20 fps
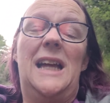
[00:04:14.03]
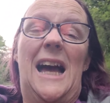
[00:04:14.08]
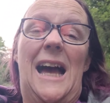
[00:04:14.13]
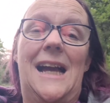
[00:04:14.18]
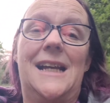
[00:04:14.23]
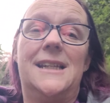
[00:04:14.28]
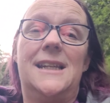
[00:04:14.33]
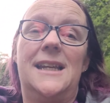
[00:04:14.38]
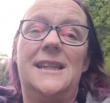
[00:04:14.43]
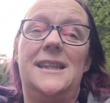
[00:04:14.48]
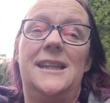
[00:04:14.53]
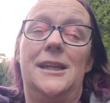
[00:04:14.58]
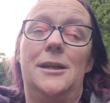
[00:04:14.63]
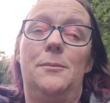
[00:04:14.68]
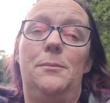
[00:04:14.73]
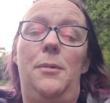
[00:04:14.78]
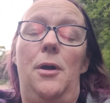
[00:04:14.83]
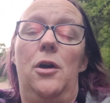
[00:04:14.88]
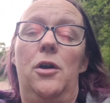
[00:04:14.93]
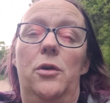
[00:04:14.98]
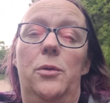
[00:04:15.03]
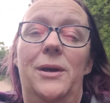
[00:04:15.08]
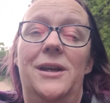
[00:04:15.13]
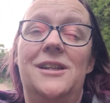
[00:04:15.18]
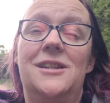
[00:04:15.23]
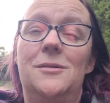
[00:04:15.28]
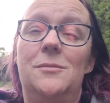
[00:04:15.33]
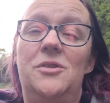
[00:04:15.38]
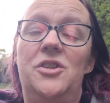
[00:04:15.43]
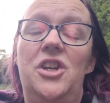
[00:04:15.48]
accessing and borrowing
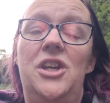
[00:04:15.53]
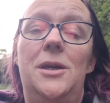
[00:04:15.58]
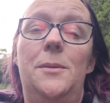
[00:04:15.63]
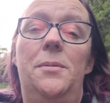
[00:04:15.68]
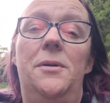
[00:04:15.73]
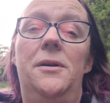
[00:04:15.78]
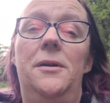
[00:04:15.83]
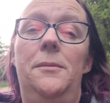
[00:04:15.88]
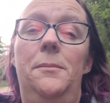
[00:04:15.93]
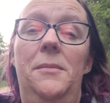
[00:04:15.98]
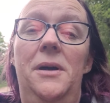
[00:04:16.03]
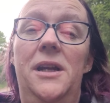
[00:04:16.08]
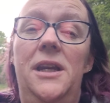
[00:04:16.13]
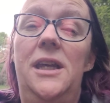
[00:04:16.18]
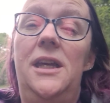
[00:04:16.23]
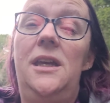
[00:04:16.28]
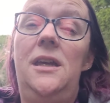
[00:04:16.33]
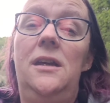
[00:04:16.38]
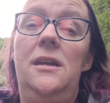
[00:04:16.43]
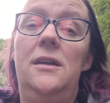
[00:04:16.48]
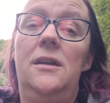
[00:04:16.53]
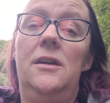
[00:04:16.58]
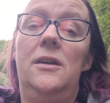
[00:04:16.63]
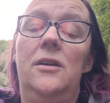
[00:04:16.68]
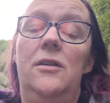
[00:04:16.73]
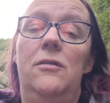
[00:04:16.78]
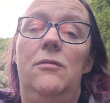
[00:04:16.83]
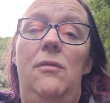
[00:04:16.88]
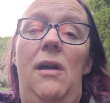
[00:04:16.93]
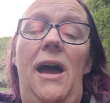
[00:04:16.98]
some cheap money
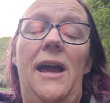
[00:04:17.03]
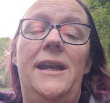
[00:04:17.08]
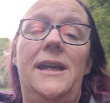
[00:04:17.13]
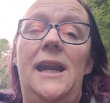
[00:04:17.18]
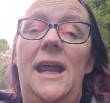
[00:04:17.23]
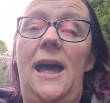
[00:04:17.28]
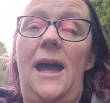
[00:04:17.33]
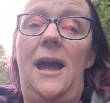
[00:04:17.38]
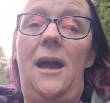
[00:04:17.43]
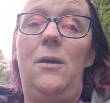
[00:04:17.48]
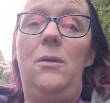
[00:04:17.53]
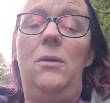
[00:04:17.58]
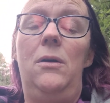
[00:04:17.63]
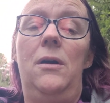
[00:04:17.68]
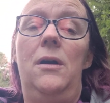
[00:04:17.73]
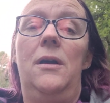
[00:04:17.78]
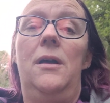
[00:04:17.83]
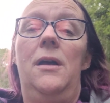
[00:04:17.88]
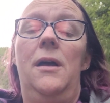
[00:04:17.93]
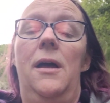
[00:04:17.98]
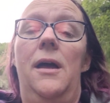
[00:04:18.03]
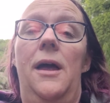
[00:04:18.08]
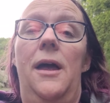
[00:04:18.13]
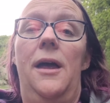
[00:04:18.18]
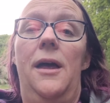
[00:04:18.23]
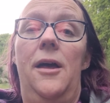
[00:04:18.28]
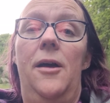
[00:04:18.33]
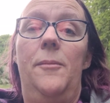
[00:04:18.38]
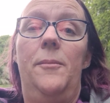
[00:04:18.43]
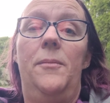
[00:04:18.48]
right now
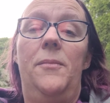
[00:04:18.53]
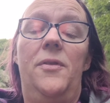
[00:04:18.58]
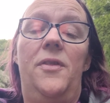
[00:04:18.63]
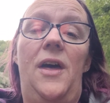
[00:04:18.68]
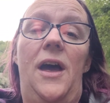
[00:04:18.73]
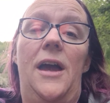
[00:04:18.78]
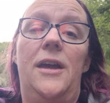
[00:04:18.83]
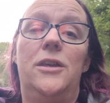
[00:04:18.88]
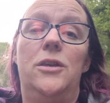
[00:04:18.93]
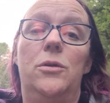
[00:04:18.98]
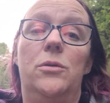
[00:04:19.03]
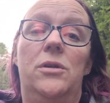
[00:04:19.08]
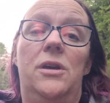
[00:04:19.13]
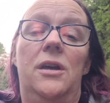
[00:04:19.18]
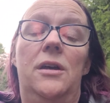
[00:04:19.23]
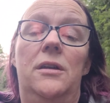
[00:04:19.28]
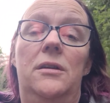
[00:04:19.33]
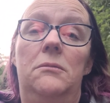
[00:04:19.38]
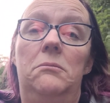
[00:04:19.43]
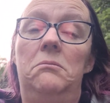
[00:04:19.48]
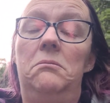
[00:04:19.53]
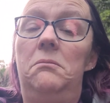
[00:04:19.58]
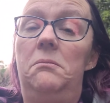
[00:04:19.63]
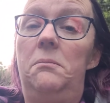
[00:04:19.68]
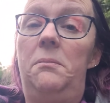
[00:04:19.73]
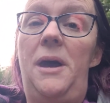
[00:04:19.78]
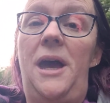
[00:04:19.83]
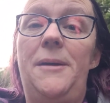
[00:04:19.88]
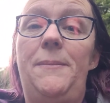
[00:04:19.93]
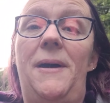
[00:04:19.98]
that you can
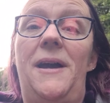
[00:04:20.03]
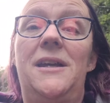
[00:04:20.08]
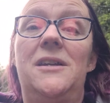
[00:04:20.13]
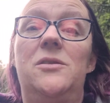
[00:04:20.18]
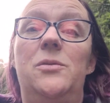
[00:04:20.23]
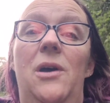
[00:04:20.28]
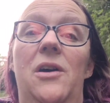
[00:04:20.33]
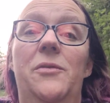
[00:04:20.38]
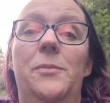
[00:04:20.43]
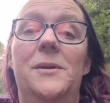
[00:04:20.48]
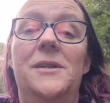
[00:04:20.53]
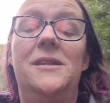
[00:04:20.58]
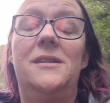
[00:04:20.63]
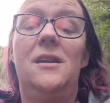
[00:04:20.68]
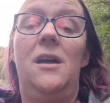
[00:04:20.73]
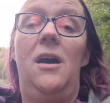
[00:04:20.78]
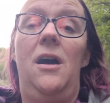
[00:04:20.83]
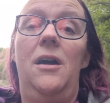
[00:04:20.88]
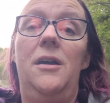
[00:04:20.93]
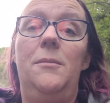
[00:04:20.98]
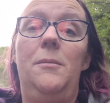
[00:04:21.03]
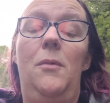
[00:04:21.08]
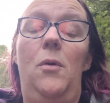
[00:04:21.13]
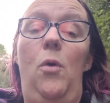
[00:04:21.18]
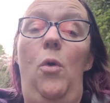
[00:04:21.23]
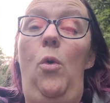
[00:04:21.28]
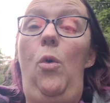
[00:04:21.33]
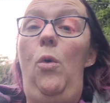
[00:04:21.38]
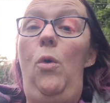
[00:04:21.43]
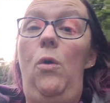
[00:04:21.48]
pay back in 12 months time,
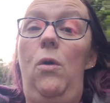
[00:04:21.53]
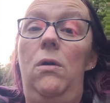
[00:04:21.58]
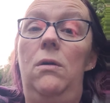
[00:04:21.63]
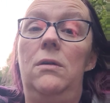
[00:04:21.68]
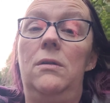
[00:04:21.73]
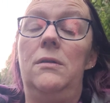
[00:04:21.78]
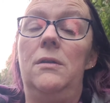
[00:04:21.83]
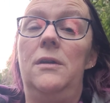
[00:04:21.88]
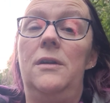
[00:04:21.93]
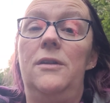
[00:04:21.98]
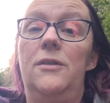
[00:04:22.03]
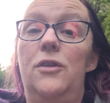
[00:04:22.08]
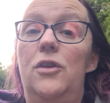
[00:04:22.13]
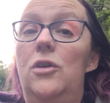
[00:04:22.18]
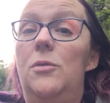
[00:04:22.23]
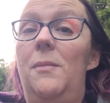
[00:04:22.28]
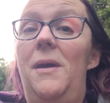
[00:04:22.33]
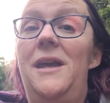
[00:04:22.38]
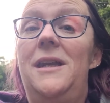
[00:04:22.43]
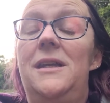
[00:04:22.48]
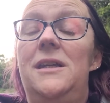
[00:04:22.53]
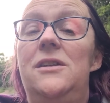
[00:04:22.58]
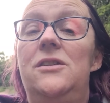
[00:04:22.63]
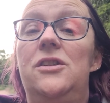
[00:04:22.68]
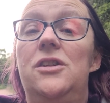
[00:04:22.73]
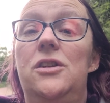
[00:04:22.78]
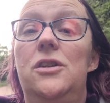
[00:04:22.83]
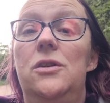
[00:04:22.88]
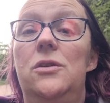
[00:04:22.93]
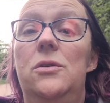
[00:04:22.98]
or that you may need
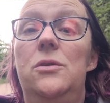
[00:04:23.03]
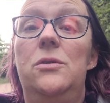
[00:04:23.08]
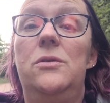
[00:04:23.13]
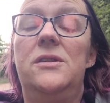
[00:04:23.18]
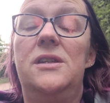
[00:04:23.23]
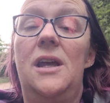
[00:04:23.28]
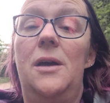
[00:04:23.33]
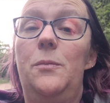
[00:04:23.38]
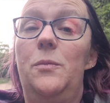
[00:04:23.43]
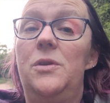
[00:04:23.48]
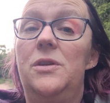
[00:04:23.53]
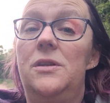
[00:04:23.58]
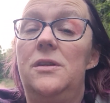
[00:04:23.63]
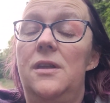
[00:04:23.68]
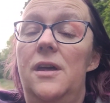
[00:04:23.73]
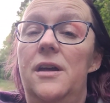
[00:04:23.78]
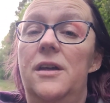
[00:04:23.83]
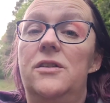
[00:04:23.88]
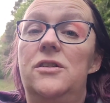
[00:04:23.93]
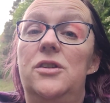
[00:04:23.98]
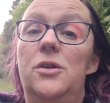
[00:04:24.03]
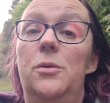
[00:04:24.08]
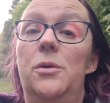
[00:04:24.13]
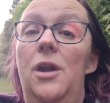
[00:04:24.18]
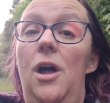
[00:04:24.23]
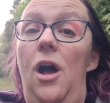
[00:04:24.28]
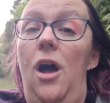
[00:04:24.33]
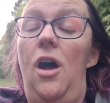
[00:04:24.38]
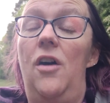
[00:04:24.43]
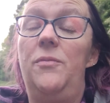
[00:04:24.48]
to use. And with the
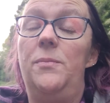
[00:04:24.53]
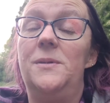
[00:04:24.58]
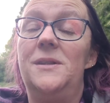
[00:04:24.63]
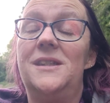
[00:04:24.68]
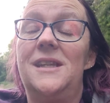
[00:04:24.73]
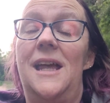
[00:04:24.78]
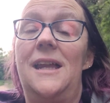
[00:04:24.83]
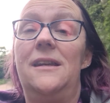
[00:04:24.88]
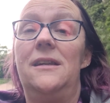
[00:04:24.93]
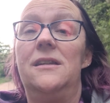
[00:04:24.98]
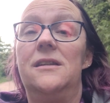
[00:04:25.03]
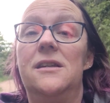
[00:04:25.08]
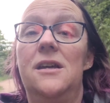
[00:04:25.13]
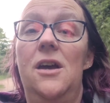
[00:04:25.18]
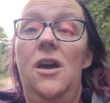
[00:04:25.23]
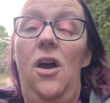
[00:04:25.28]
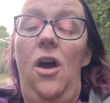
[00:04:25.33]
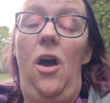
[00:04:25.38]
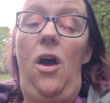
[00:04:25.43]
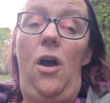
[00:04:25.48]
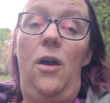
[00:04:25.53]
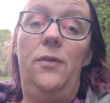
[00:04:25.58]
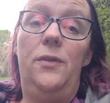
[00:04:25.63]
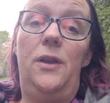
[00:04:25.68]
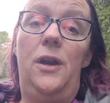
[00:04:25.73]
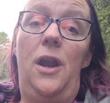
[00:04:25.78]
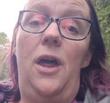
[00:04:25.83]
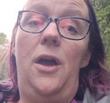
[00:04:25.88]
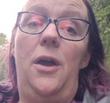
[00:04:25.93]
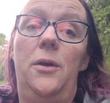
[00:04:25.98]
2.5% on the
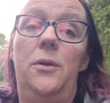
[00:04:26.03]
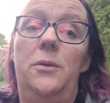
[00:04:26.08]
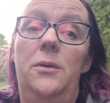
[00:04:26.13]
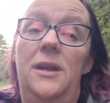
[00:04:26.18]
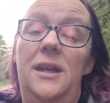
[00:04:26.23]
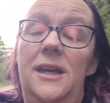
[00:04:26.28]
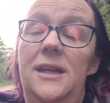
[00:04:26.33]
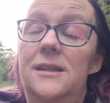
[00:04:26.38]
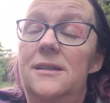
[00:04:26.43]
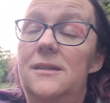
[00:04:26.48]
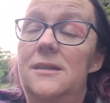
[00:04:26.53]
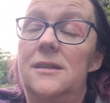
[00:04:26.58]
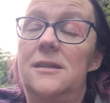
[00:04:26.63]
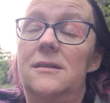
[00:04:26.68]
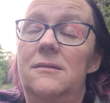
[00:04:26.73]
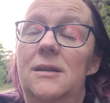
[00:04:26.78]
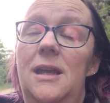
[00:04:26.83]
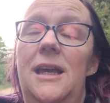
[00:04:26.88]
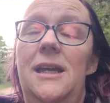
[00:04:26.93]
loan, it's